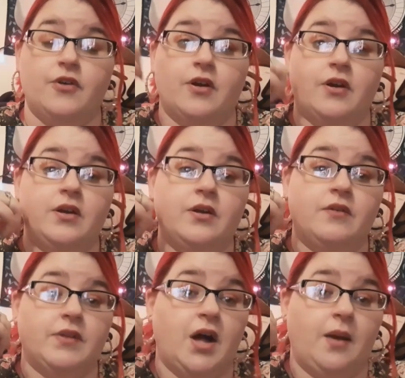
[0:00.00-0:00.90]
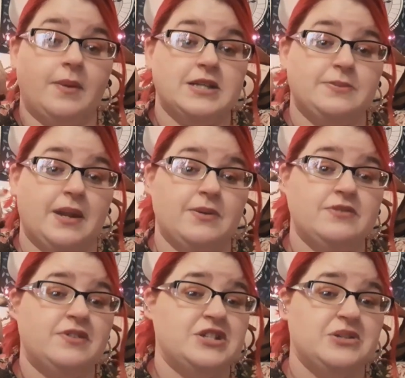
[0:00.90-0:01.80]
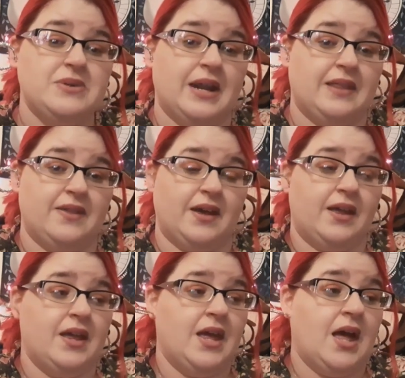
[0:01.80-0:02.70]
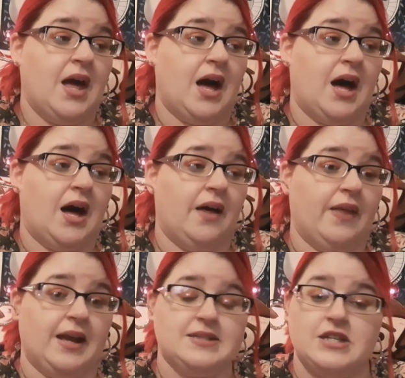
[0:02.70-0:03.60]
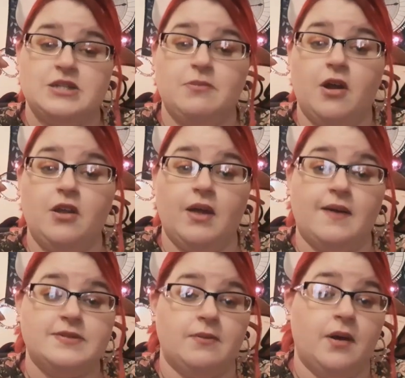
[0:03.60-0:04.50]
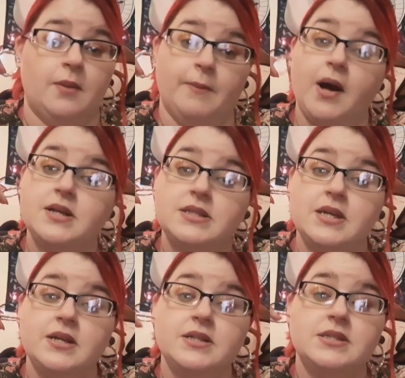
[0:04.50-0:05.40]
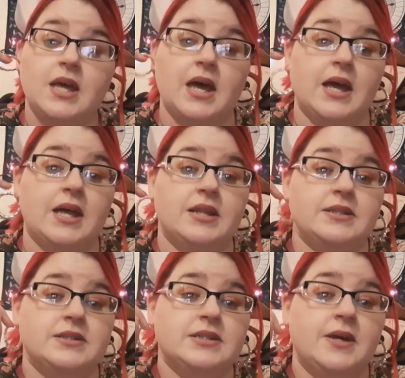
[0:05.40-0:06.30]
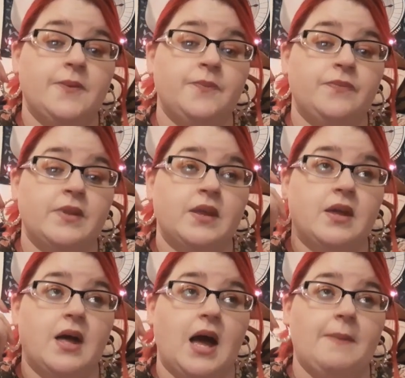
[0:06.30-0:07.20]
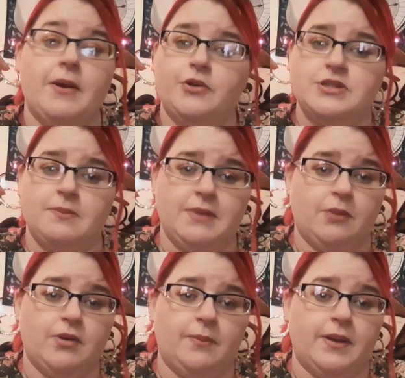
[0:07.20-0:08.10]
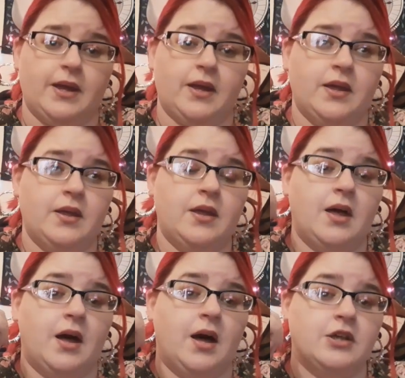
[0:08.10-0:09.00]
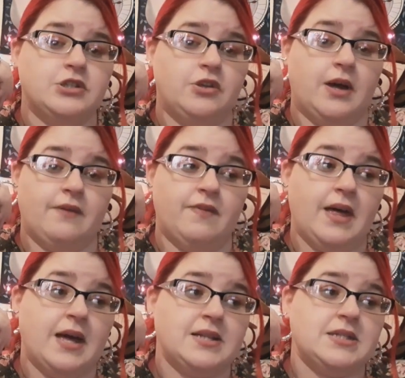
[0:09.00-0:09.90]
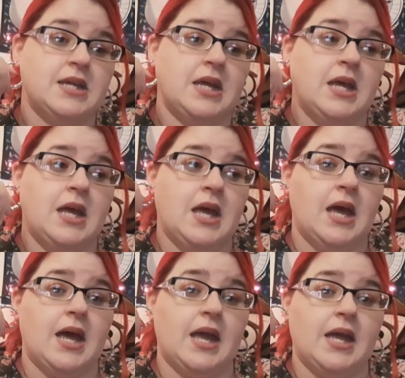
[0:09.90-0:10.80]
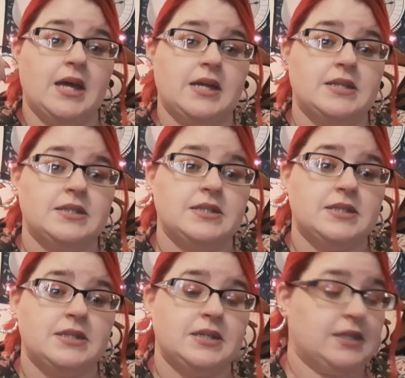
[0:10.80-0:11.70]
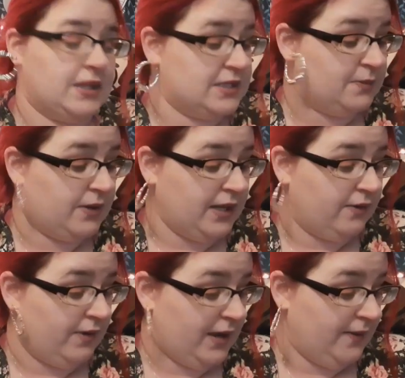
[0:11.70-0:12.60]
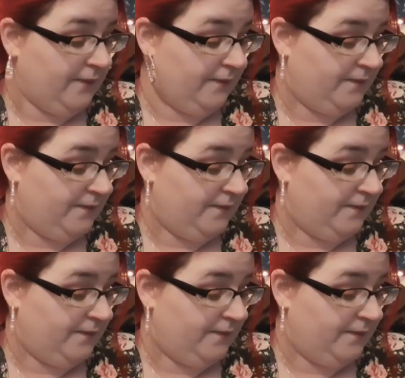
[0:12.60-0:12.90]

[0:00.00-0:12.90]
for Vlogmas, but I wasn't really doing anything. Uh, like I said, tomorrow you'll have some unboxings and I might do some meal prepping, uh, so you'll have that. And that's about it, right?